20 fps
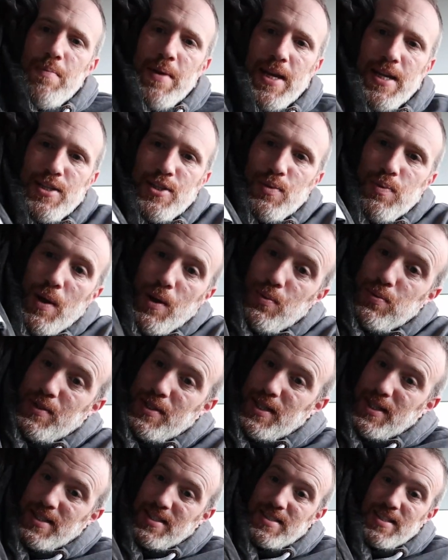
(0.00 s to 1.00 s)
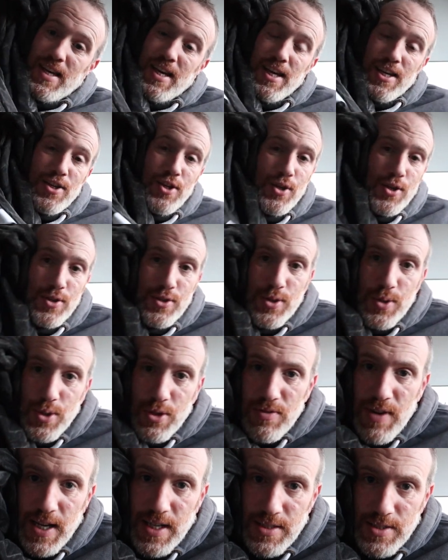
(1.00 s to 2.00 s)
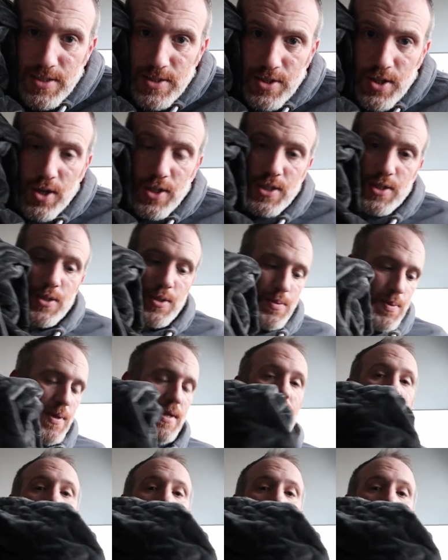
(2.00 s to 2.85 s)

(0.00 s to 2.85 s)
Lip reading: me to hold this. You could do your exercises with